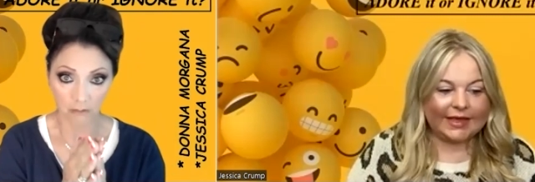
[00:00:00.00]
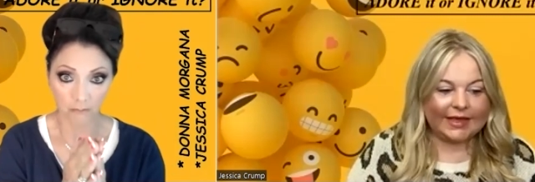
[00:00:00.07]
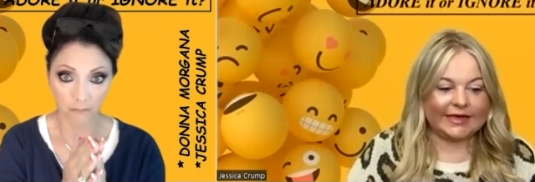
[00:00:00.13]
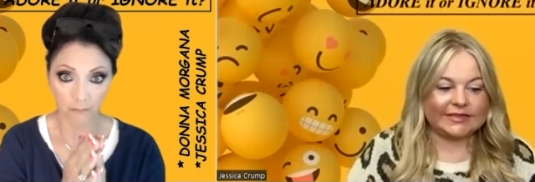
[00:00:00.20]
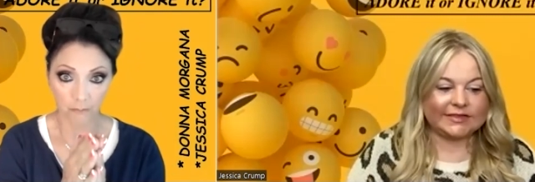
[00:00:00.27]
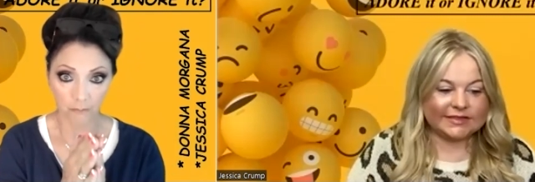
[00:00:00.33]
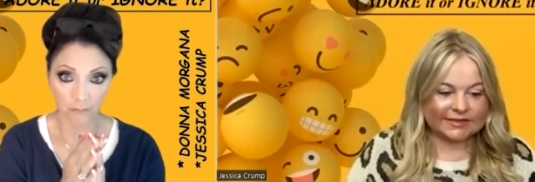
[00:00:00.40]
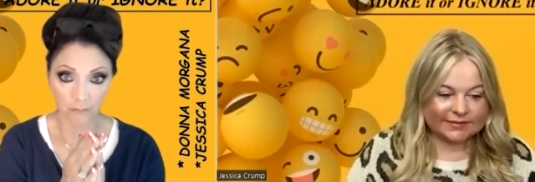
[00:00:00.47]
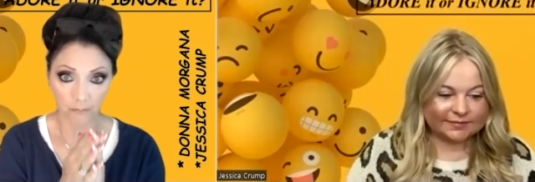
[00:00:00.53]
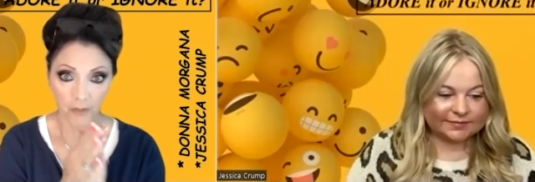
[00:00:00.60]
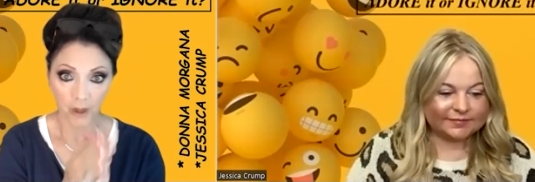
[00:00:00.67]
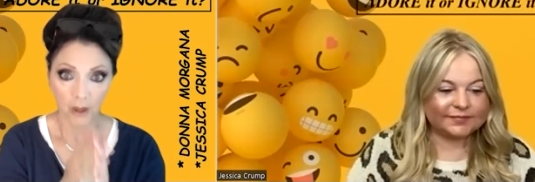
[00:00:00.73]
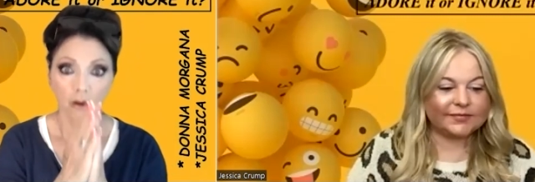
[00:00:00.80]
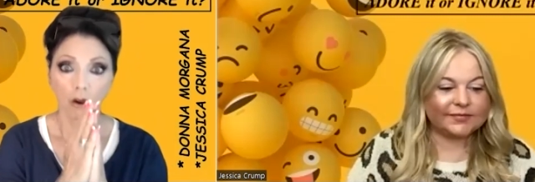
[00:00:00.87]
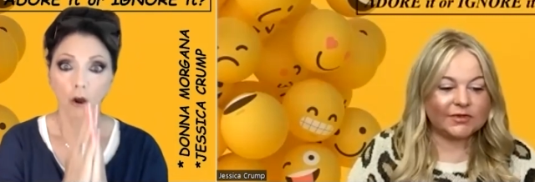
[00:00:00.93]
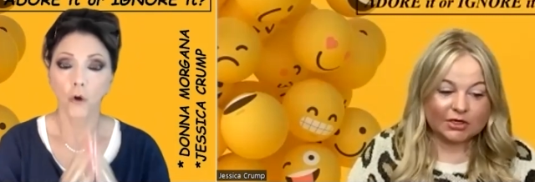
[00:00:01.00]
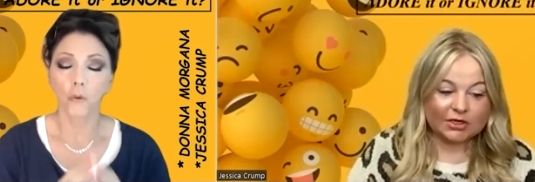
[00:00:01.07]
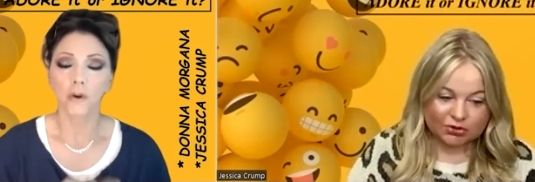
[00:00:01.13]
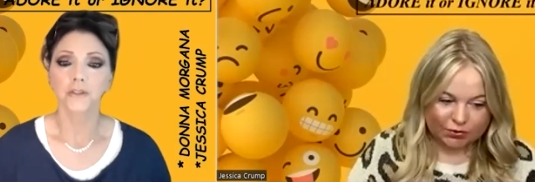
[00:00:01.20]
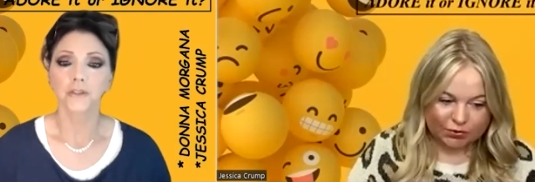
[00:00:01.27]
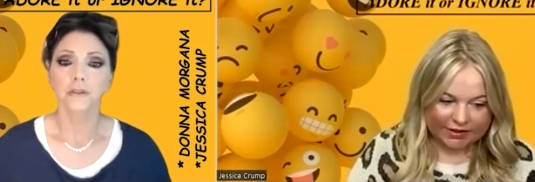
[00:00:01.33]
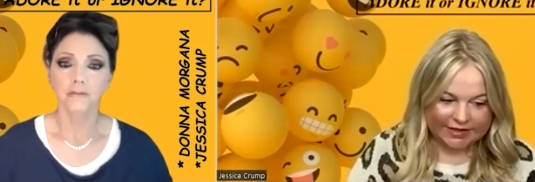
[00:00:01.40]
Speaker 1: Yeah.
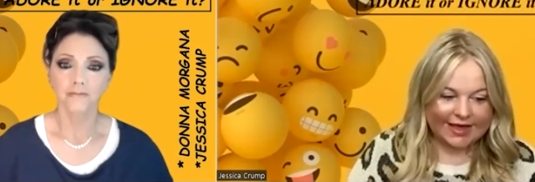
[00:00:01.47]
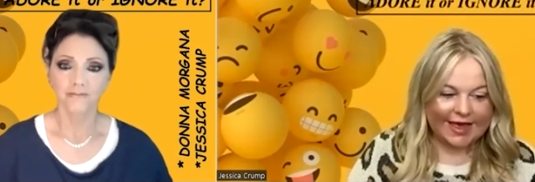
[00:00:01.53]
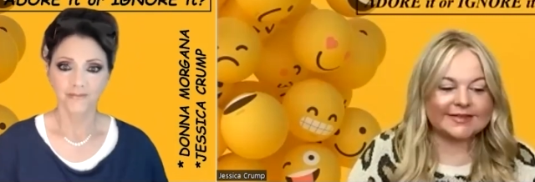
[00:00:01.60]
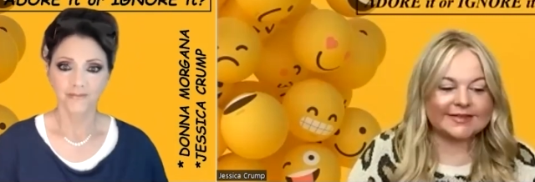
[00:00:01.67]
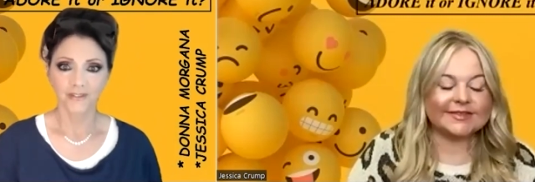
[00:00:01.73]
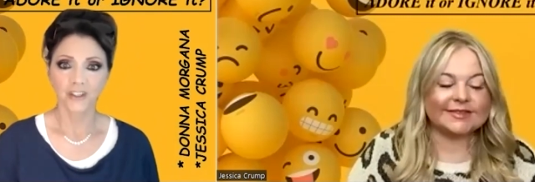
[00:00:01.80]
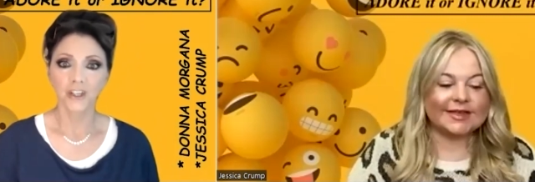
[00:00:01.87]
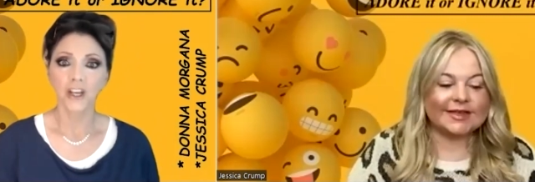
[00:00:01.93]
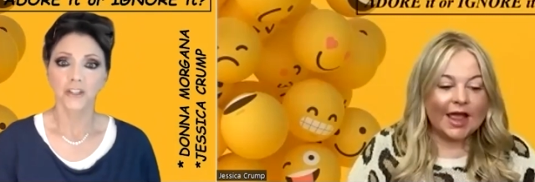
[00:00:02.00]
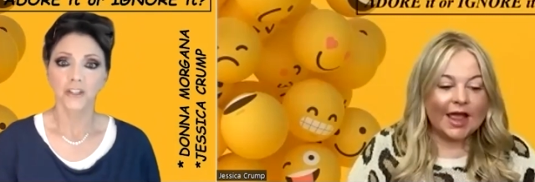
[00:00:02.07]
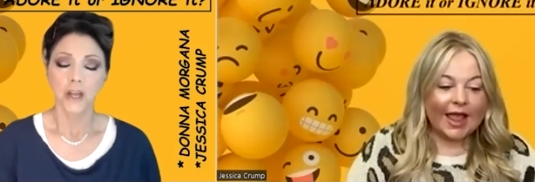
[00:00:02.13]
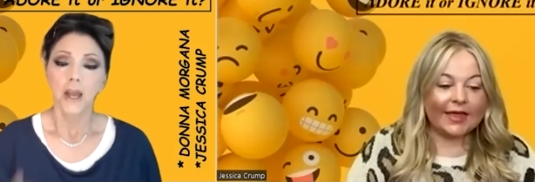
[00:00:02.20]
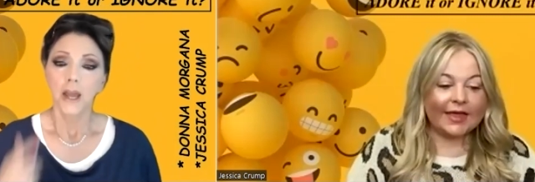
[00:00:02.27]
Usually, um, yes. Yes.